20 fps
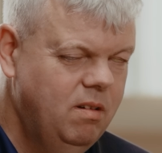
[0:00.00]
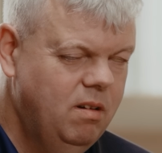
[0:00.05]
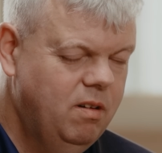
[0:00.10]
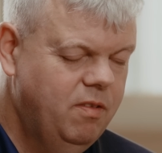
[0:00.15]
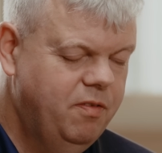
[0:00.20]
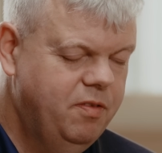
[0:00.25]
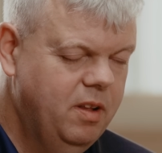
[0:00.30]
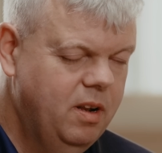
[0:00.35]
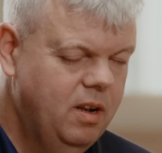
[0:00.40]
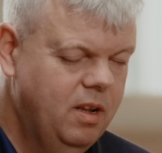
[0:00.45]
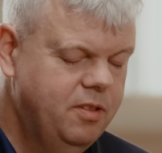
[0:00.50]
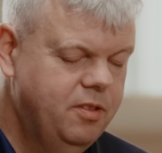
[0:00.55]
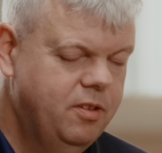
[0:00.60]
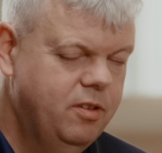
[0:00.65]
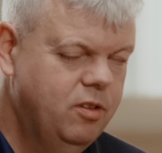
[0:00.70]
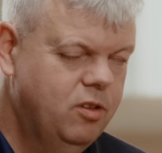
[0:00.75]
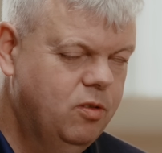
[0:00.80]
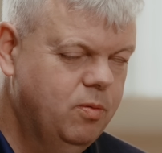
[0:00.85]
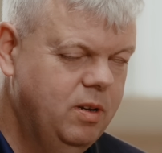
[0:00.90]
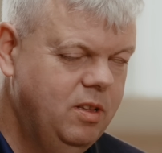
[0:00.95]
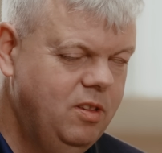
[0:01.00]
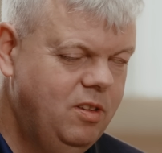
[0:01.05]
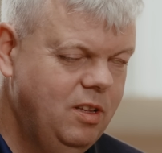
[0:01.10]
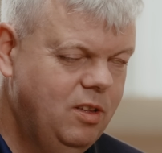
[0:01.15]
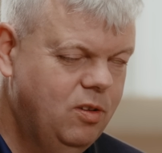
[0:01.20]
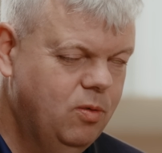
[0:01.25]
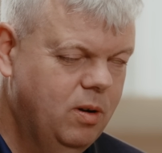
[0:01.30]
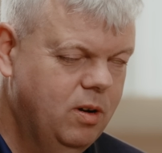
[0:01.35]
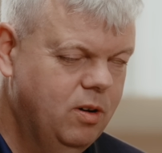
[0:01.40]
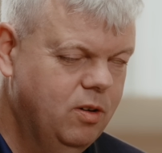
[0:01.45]
of the London
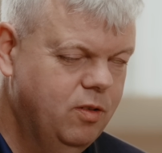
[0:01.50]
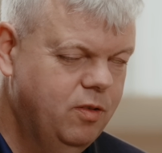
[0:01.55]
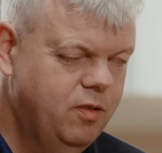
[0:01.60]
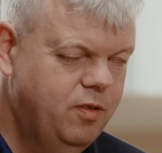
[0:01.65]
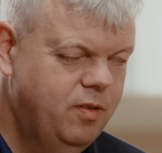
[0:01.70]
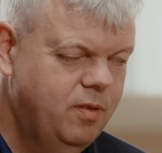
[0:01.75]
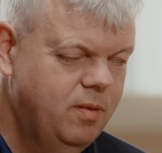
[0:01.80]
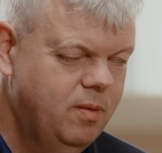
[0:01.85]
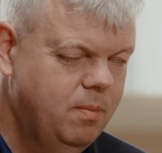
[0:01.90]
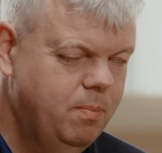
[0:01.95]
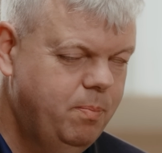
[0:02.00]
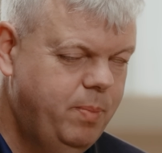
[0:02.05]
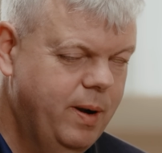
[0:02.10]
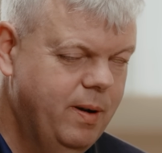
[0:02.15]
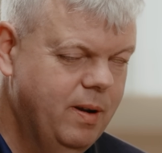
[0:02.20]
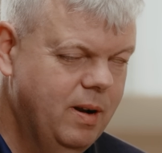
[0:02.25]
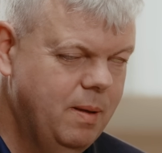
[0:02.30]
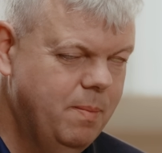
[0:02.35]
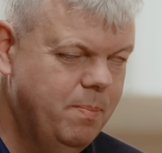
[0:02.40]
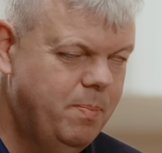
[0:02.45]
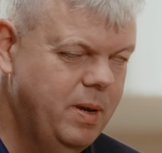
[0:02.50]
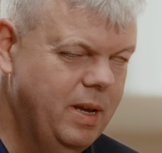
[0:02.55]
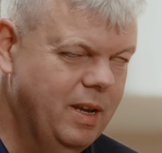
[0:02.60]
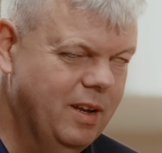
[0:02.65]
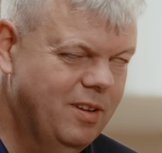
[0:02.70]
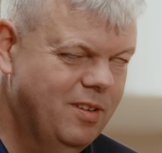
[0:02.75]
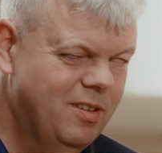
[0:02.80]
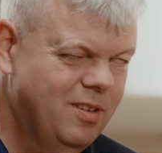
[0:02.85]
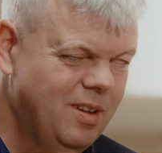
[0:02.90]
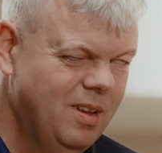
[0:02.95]
2012
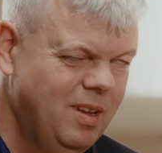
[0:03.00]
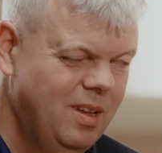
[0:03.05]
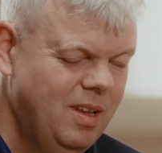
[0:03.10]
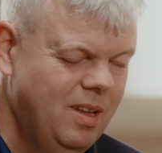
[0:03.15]
Paralympics.